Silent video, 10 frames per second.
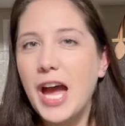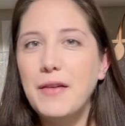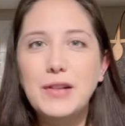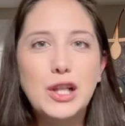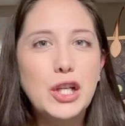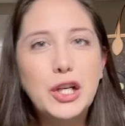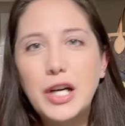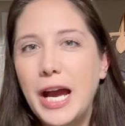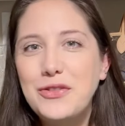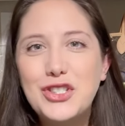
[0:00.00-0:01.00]

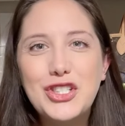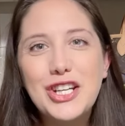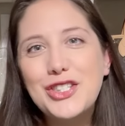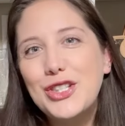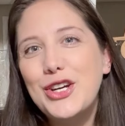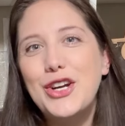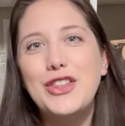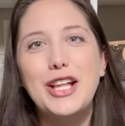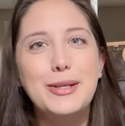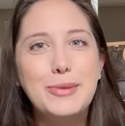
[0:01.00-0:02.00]
I've just learned
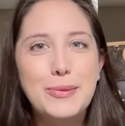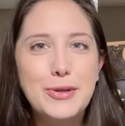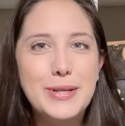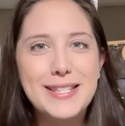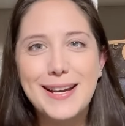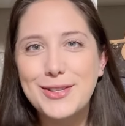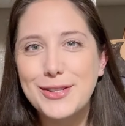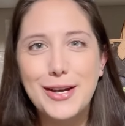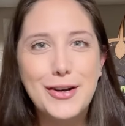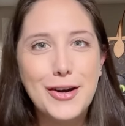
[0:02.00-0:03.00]
that Labubu is
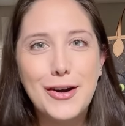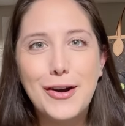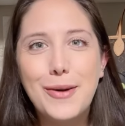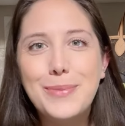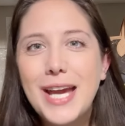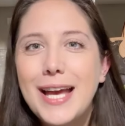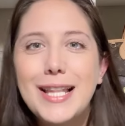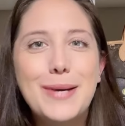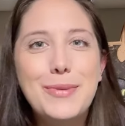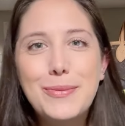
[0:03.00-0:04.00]
actually a girl.
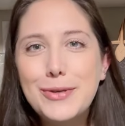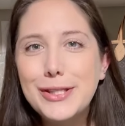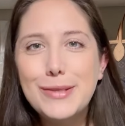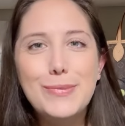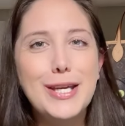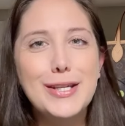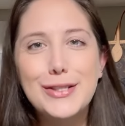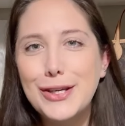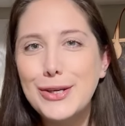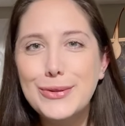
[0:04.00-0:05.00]
Labubu to me is
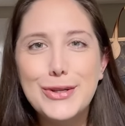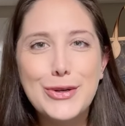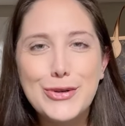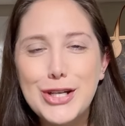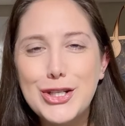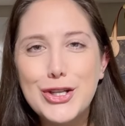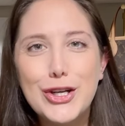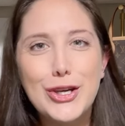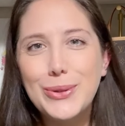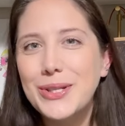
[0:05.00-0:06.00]
a cute little creature,
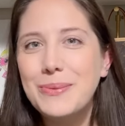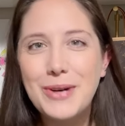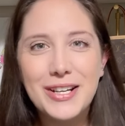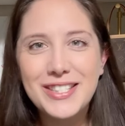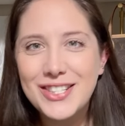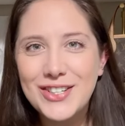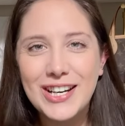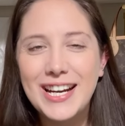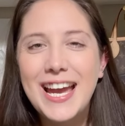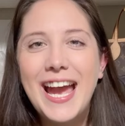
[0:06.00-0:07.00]
cute little
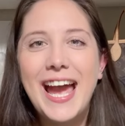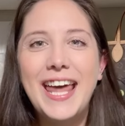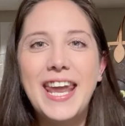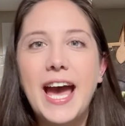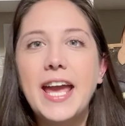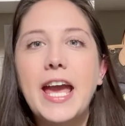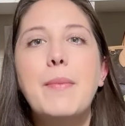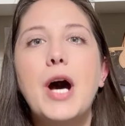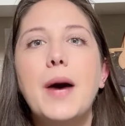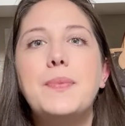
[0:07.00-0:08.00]
monster, and I
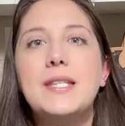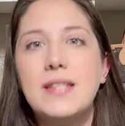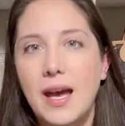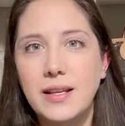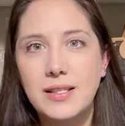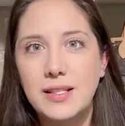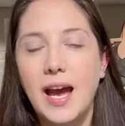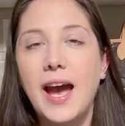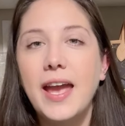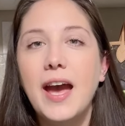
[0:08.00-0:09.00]
am obsessed.
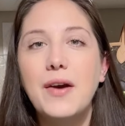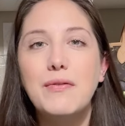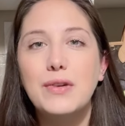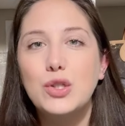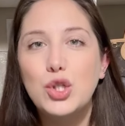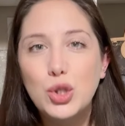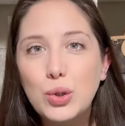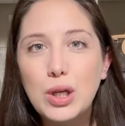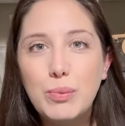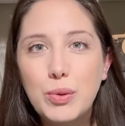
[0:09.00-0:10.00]
I have
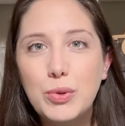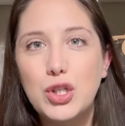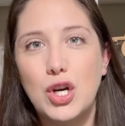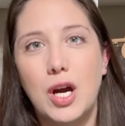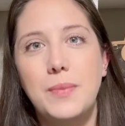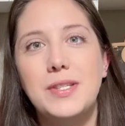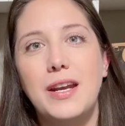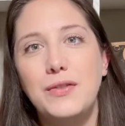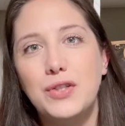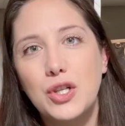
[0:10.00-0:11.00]
two Labubu charms that
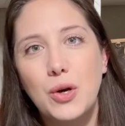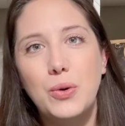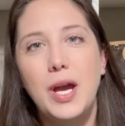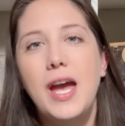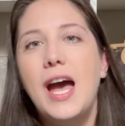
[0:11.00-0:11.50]
I've shown.